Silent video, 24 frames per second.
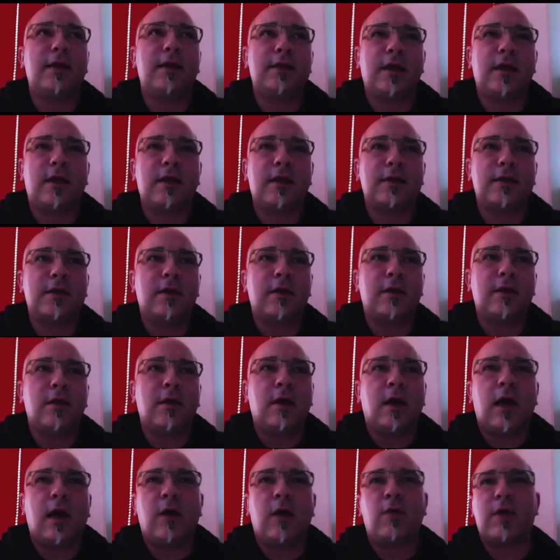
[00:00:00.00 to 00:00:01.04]
ask,
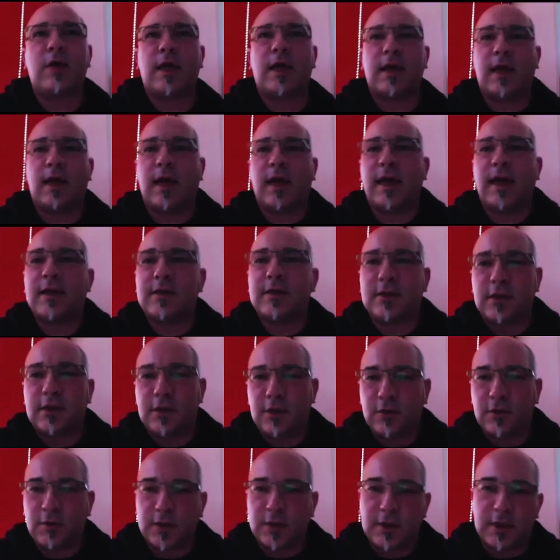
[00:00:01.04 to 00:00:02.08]
how can I add
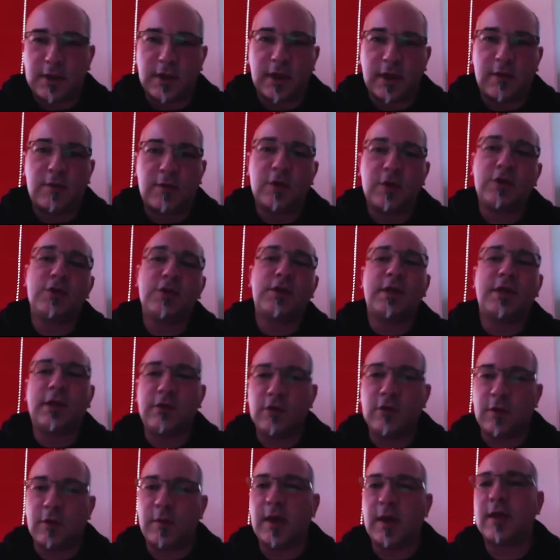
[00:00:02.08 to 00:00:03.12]
security? I want to
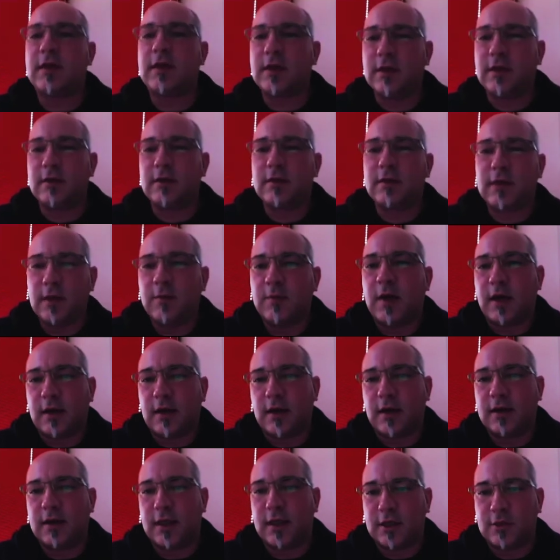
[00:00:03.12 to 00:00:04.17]
secure my
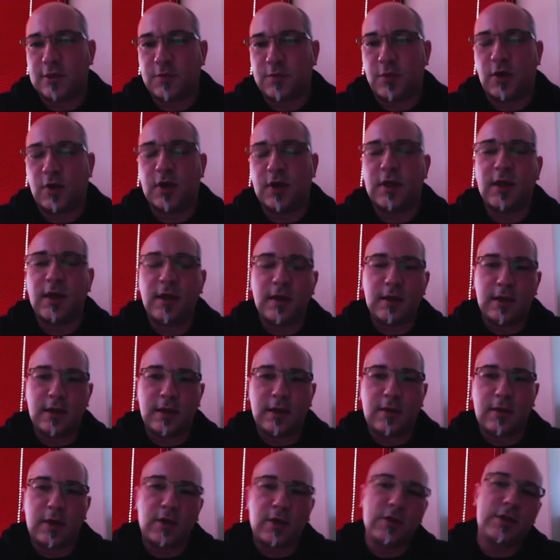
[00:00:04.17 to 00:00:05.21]
Kibana dashboard. There
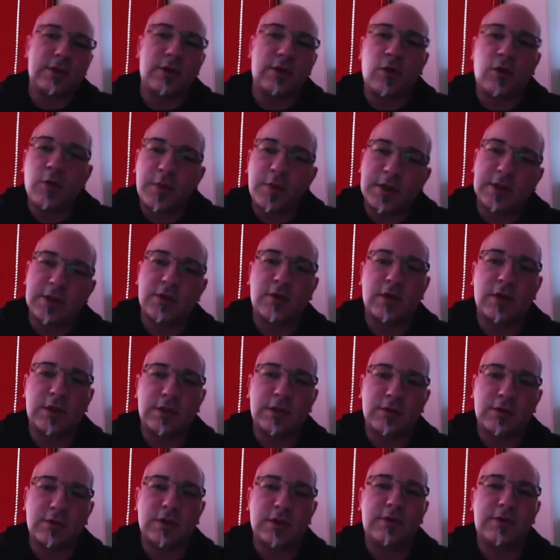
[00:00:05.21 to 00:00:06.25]
are also open source
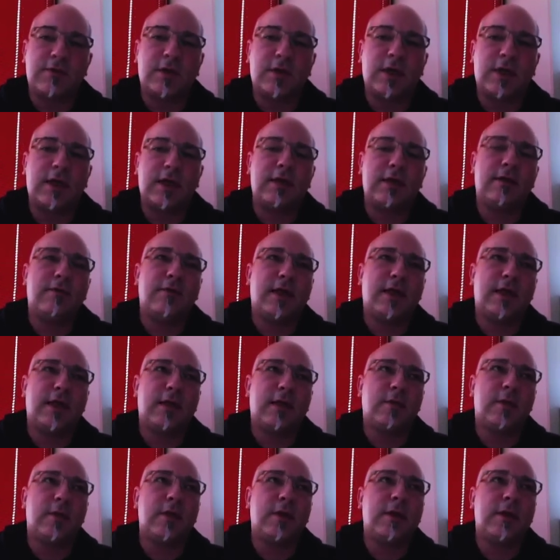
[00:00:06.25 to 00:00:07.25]
tools for that available.